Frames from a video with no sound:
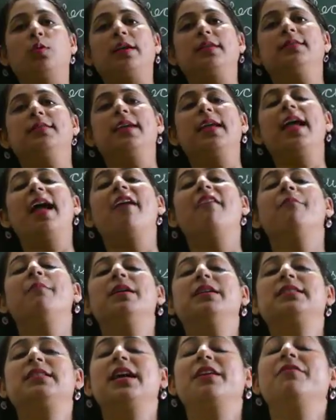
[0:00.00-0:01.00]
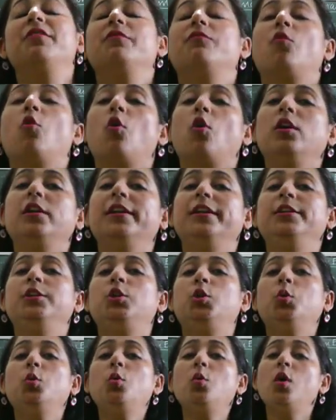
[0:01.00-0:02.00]
can say must have evolved
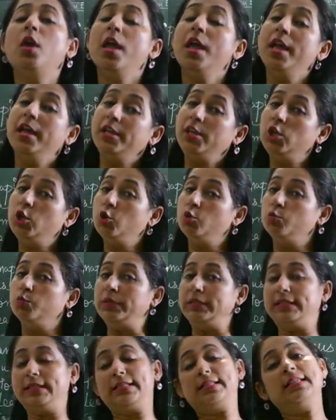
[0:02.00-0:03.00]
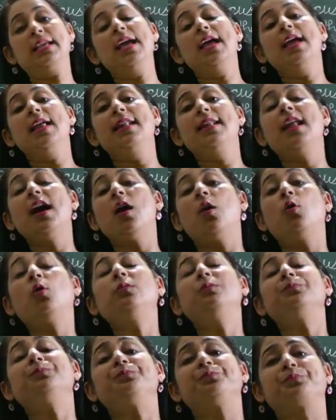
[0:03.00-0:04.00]
into humans.
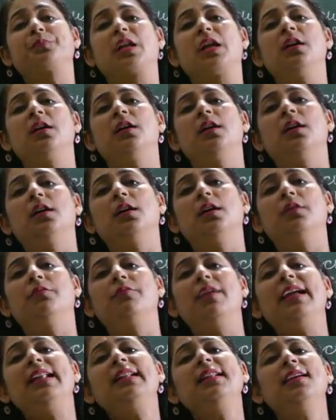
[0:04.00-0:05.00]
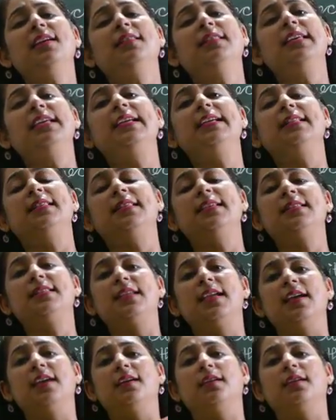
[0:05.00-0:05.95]
Now, when this